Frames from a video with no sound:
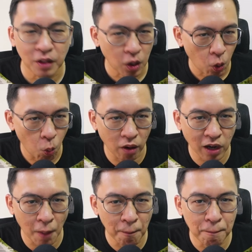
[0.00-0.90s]

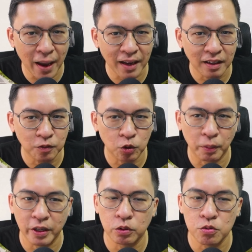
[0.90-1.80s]
Welcome back to my
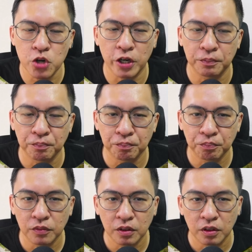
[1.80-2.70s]
YouTube channel.
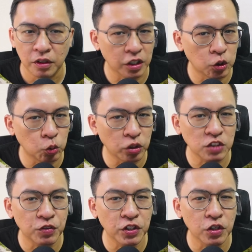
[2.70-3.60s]
In today's
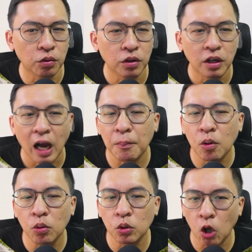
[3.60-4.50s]
video, I'm going
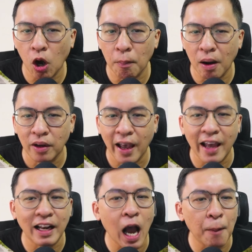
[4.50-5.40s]
to talk about an
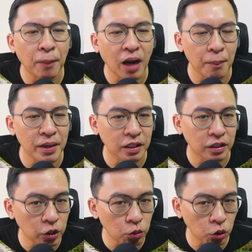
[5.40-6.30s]
upcoming
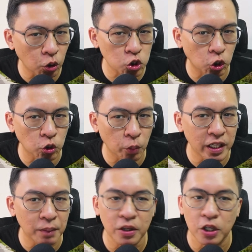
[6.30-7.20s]
new launch condominium
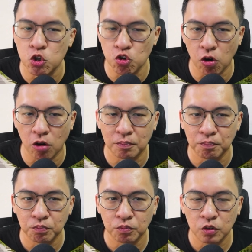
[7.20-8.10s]
in Jurong,
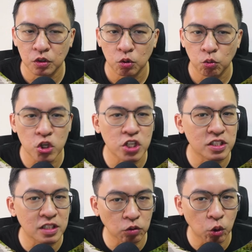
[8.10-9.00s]
which is
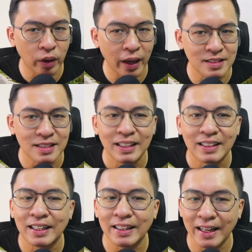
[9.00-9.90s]
now known as the
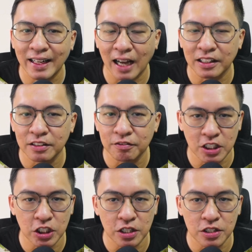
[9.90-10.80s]
Lake Garden
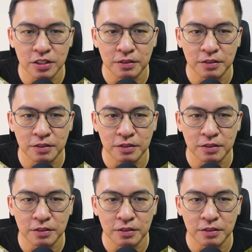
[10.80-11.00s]
residence.